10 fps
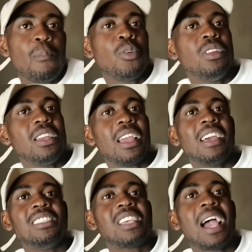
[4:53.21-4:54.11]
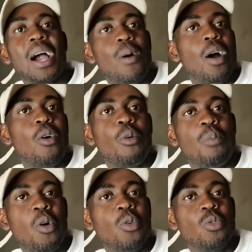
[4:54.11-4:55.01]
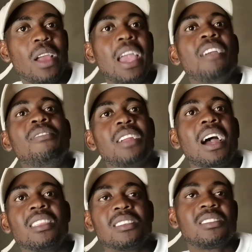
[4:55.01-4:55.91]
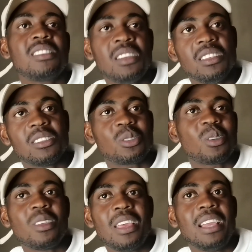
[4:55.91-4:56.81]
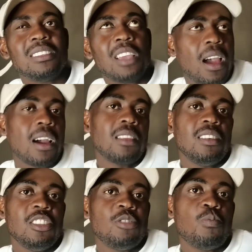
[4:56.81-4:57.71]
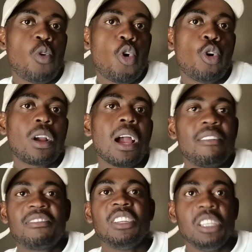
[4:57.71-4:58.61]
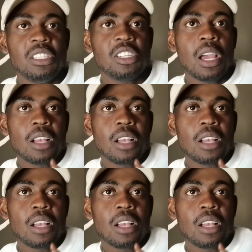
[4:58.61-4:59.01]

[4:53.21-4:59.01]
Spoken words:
putting a tower or pole every other street so that there's more coverage.